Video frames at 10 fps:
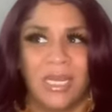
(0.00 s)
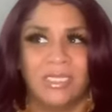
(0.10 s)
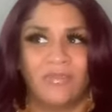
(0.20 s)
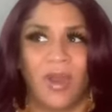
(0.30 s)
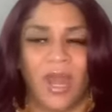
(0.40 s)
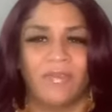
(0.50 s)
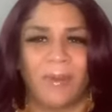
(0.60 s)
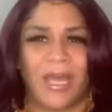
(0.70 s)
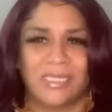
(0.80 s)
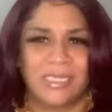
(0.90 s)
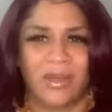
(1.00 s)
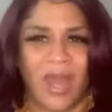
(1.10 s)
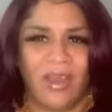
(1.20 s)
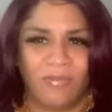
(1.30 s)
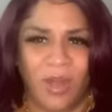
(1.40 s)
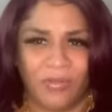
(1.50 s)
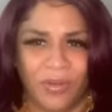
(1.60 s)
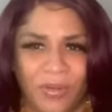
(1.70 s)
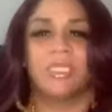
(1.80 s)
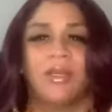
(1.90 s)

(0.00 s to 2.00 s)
for everybody to still have one group.